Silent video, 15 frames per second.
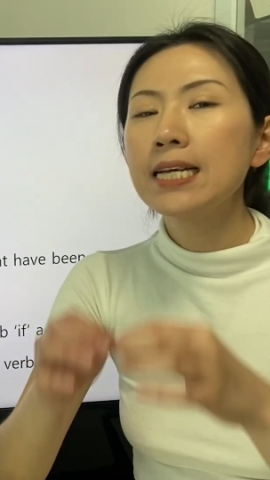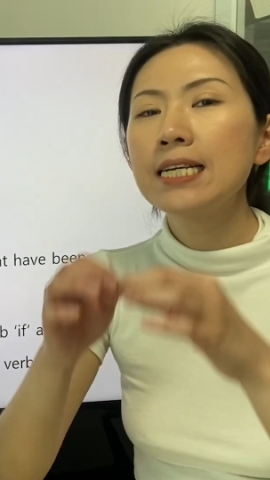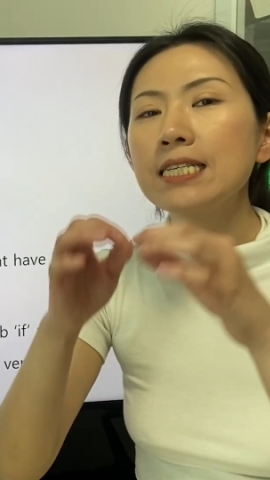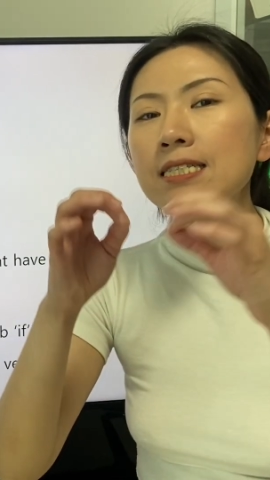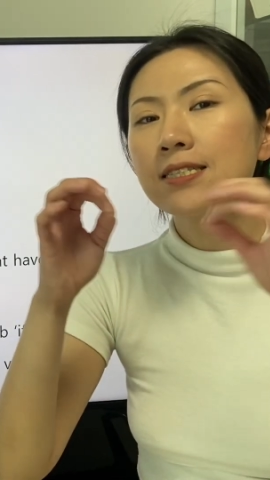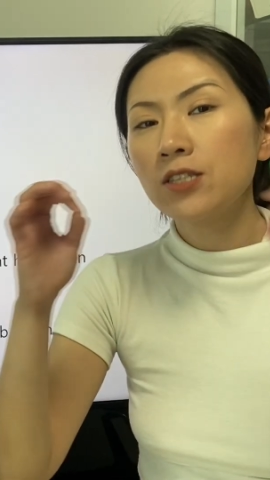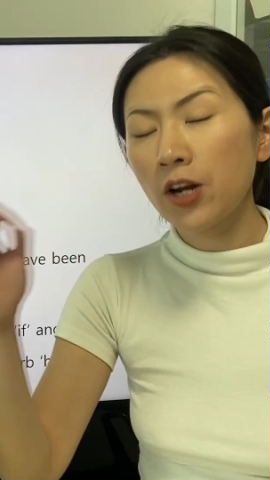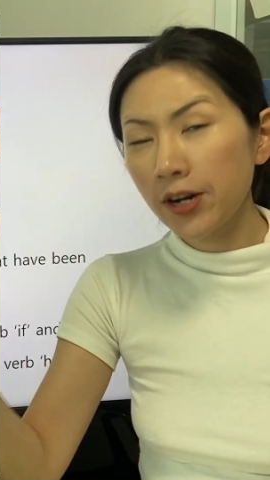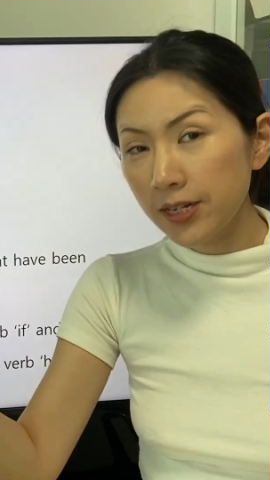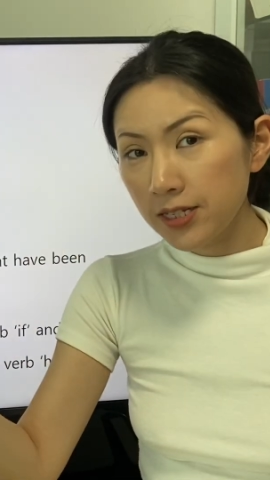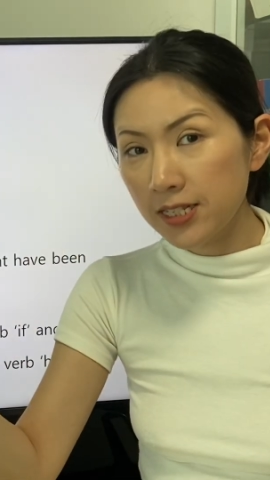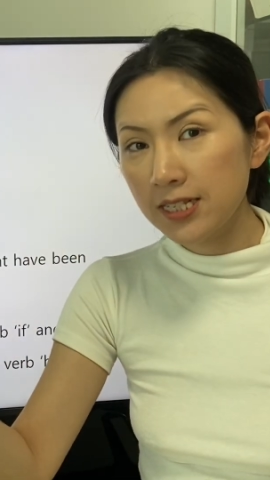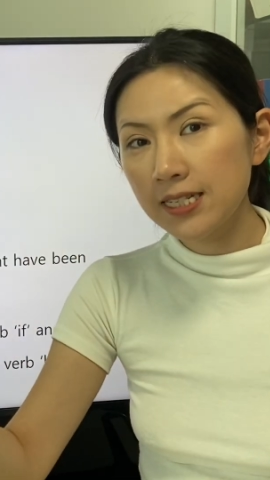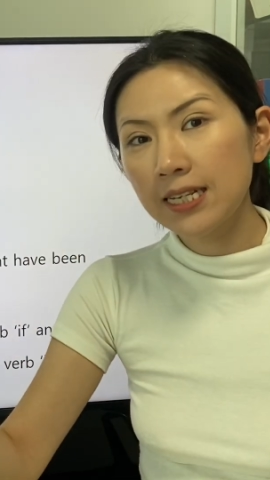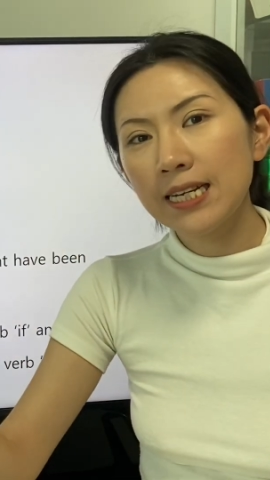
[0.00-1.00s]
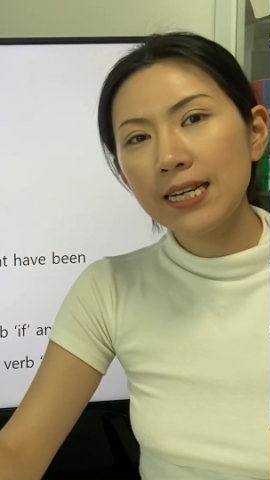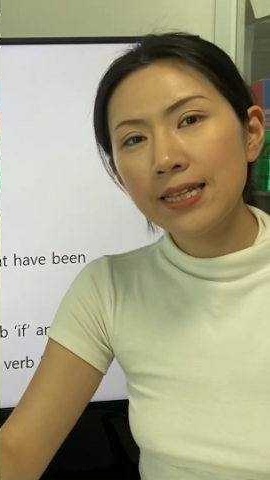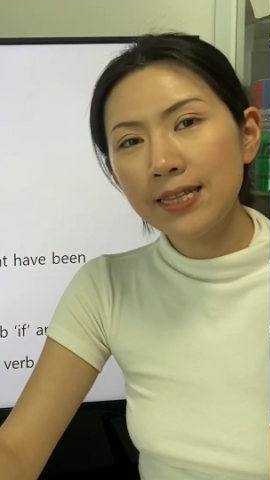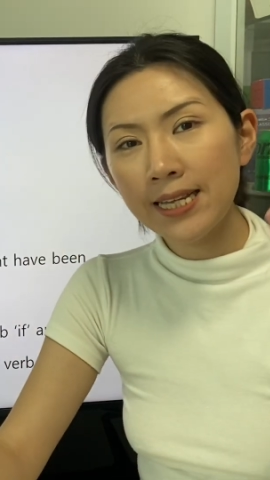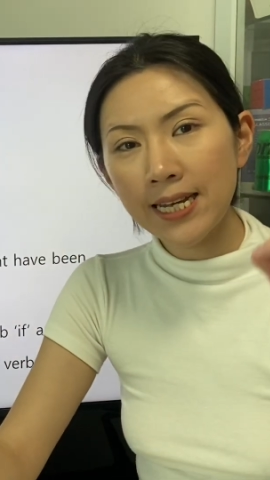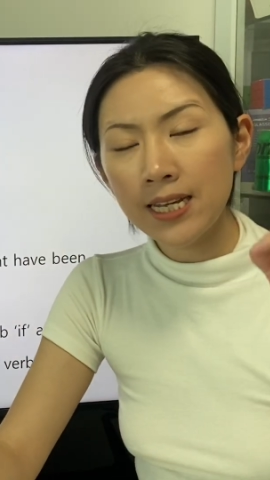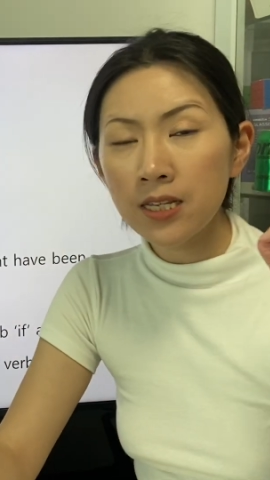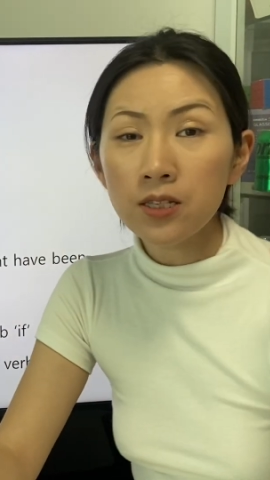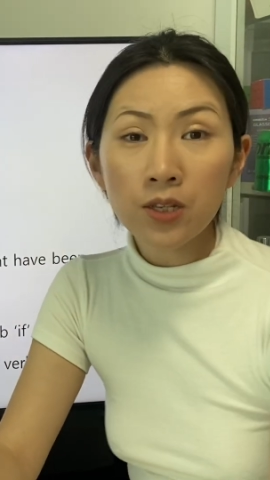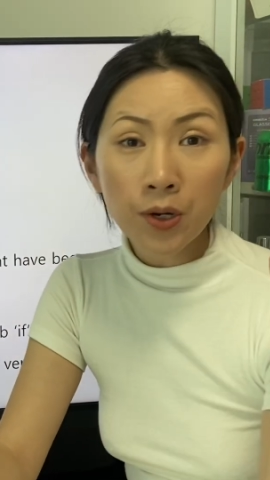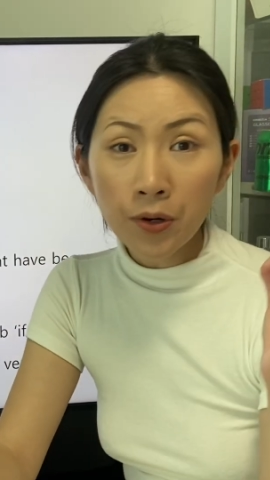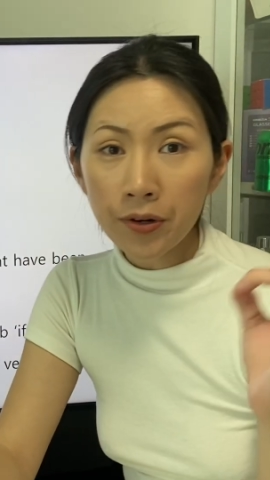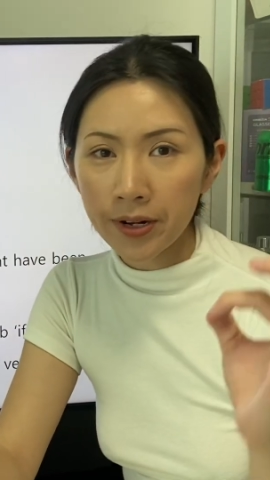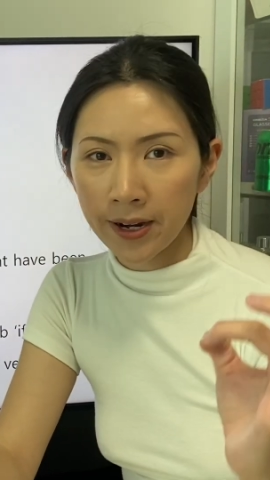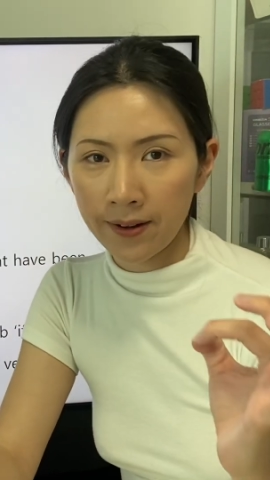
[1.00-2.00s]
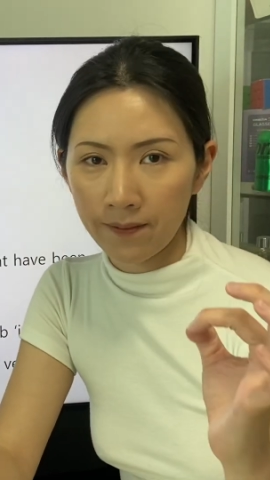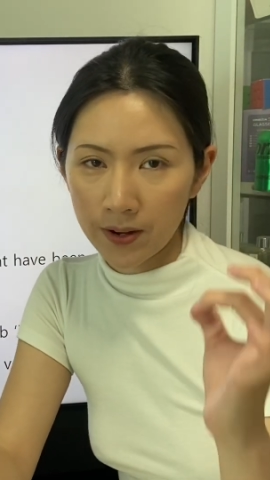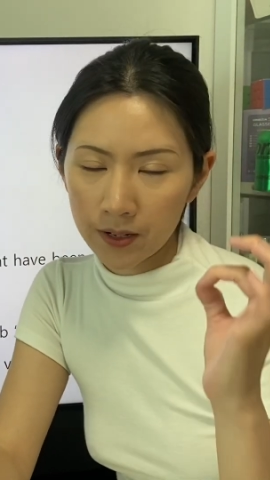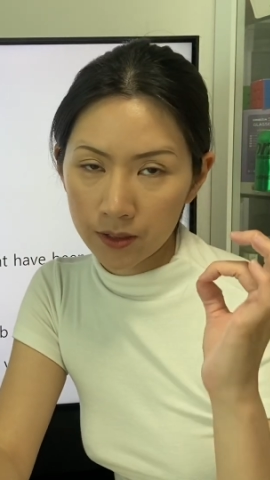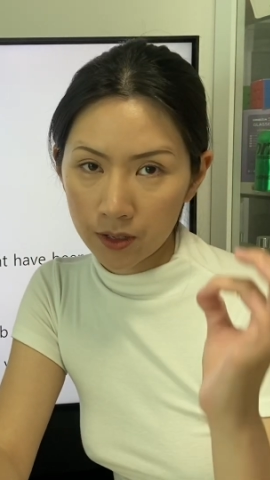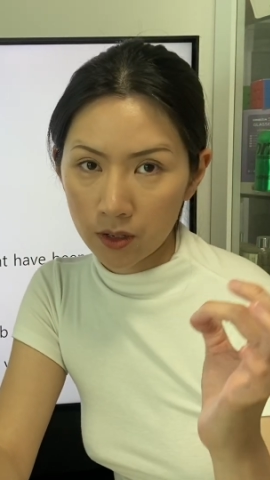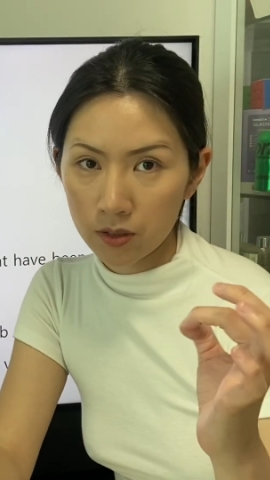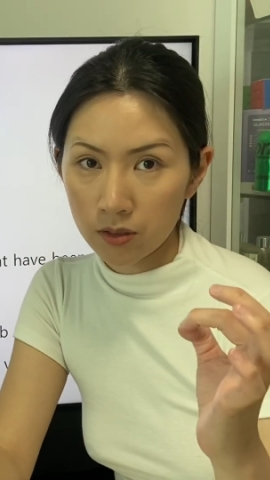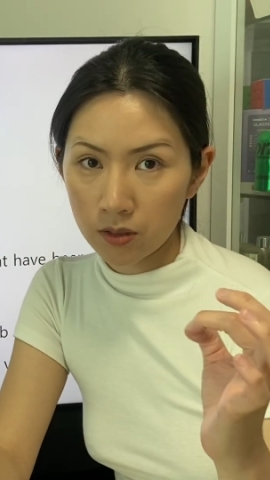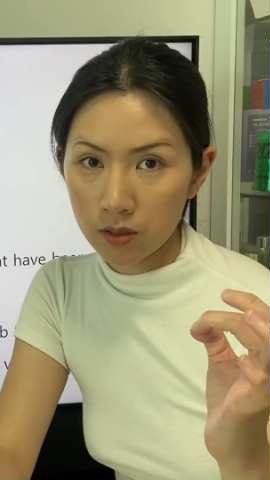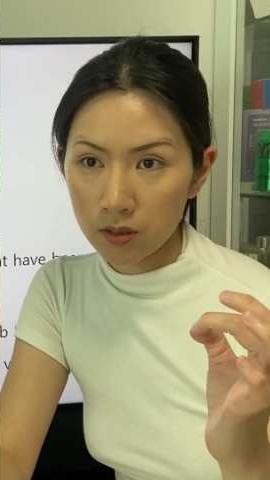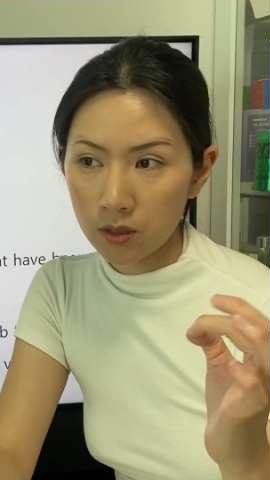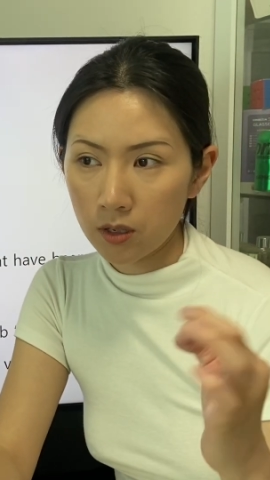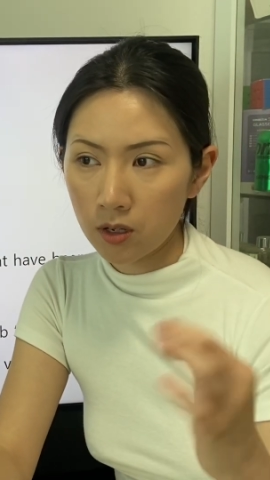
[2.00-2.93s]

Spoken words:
starts the interrogative clause.